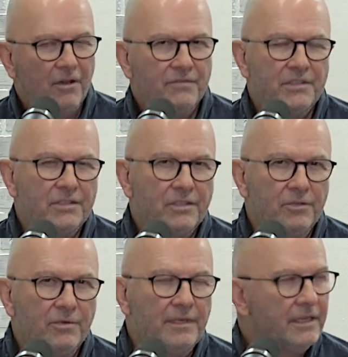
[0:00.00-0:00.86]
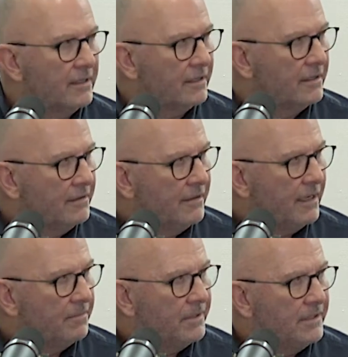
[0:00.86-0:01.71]
stewarding
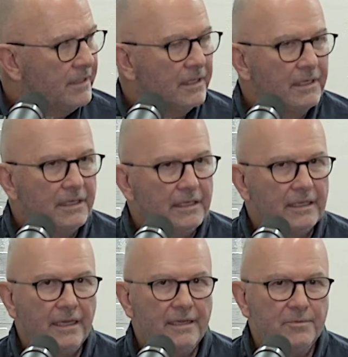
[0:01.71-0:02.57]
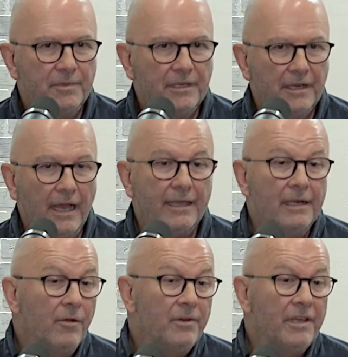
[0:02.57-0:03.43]
that particular engagement. And I
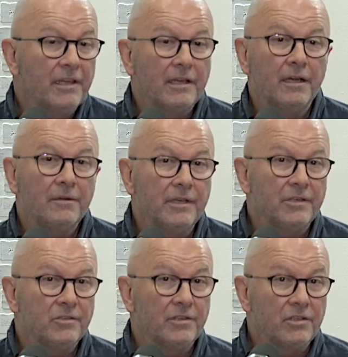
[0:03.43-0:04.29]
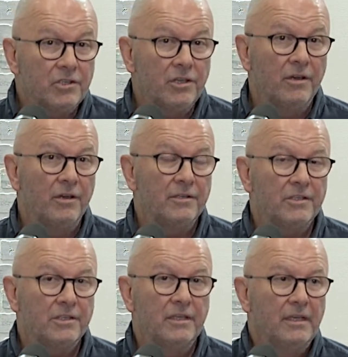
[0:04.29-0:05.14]
can only encourage the
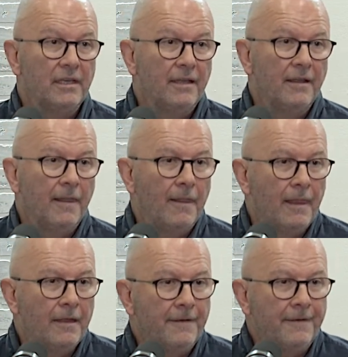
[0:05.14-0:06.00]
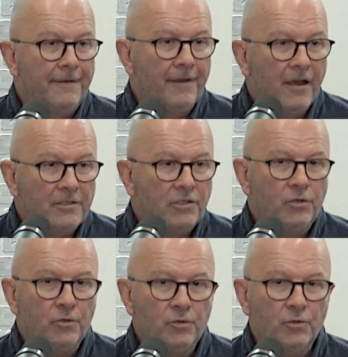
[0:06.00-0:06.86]
church not
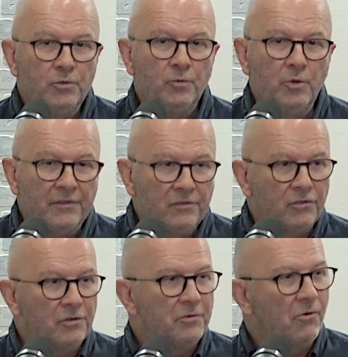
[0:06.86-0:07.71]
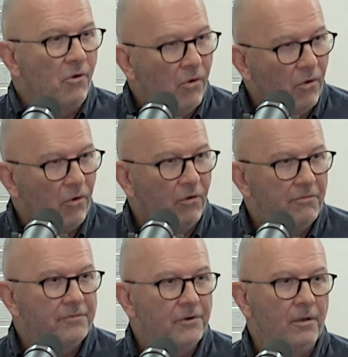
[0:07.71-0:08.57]
to withdraw
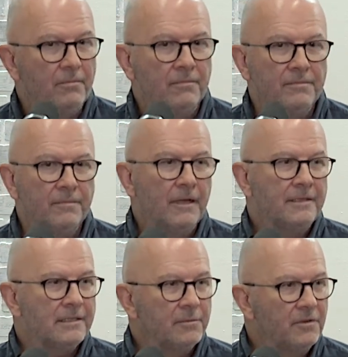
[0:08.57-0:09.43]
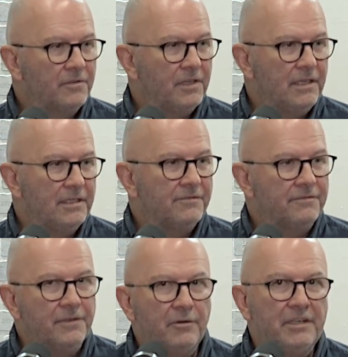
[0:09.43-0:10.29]
from some of these
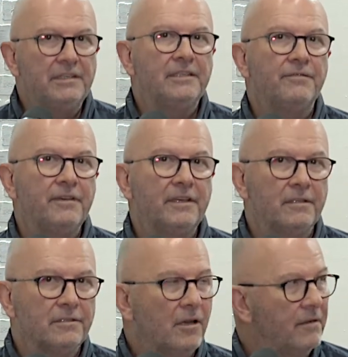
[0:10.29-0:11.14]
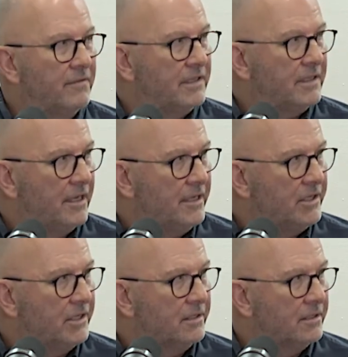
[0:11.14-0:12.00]
very difficult
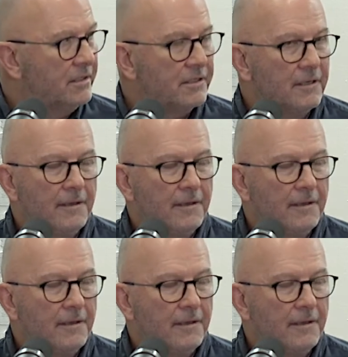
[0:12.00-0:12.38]
conversations,